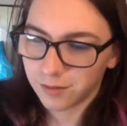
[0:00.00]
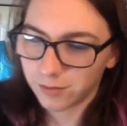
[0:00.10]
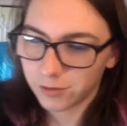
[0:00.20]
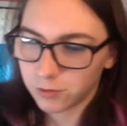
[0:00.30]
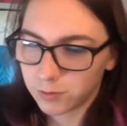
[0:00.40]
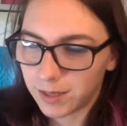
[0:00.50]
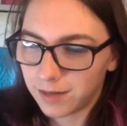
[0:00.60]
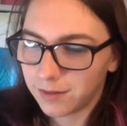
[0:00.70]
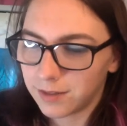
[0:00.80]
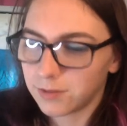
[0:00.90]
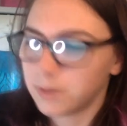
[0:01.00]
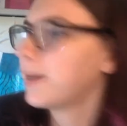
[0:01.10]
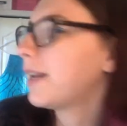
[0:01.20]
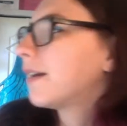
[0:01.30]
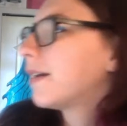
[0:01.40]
Which one's B? This one's B.